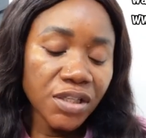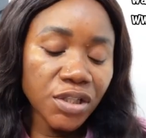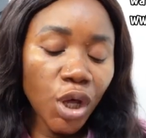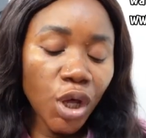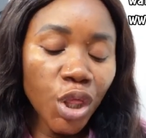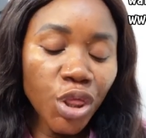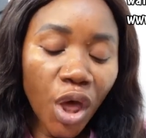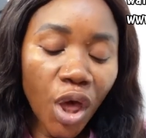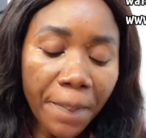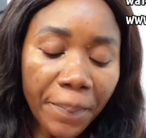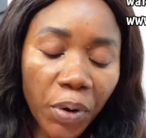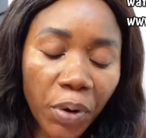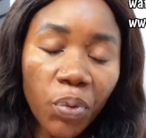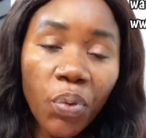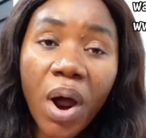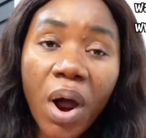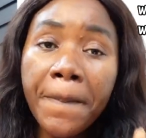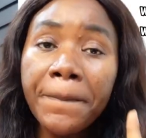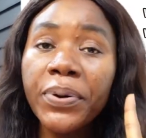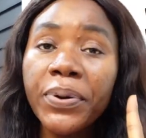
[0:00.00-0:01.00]
So
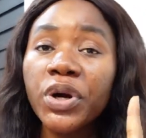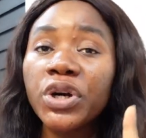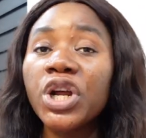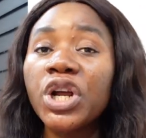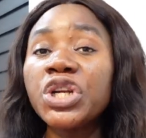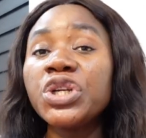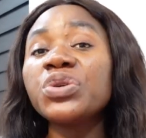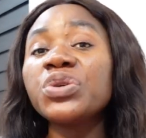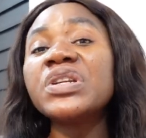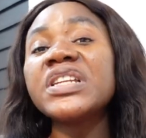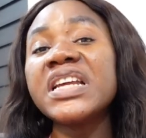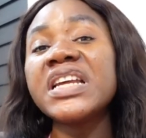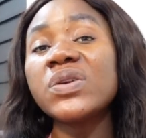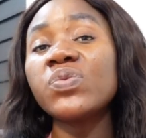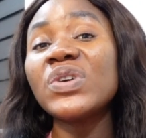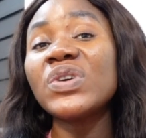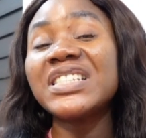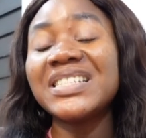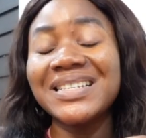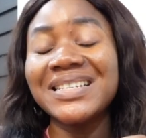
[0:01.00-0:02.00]
number one product you
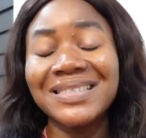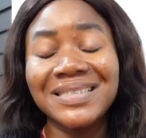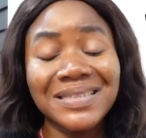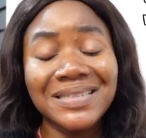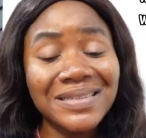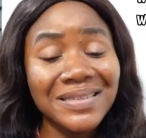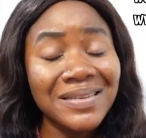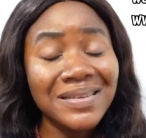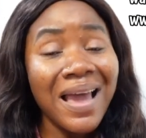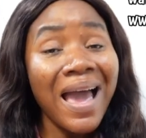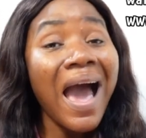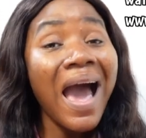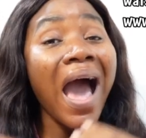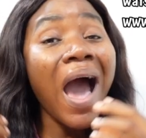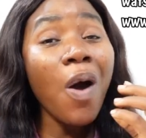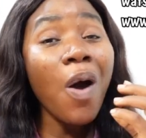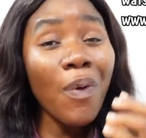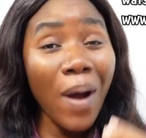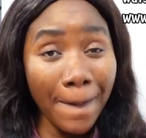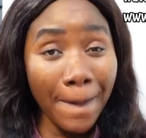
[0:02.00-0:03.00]
need, which is
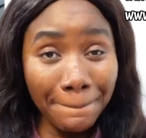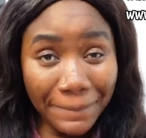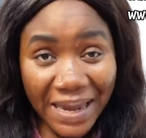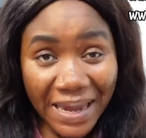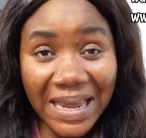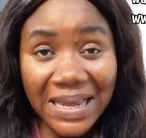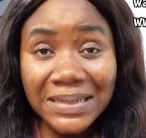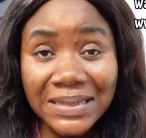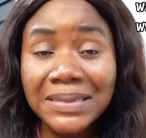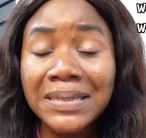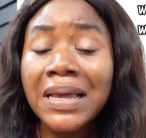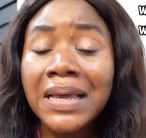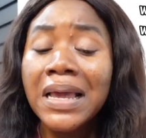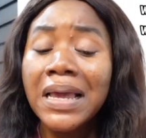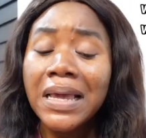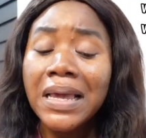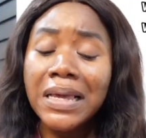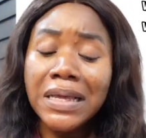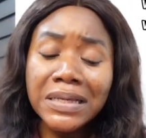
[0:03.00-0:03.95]
our base,